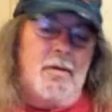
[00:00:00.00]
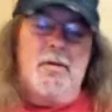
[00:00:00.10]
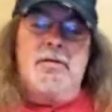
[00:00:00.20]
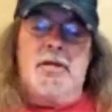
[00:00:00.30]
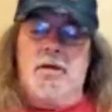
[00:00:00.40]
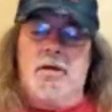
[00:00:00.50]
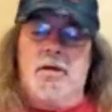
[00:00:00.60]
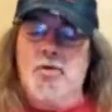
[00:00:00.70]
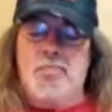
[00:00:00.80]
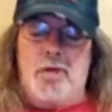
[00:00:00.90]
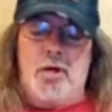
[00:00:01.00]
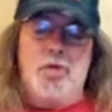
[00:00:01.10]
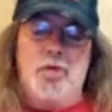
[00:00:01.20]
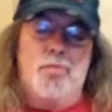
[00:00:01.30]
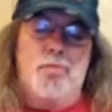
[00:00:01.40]
The Loompa
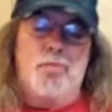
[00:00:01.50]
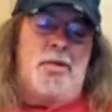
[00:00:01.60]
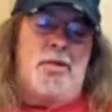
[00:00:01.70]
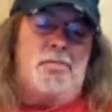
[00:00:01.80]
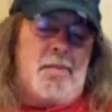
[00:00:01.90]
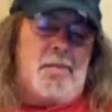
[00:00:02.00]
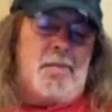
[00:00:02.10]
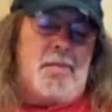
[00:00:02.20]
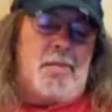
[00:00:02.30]
Loompa people.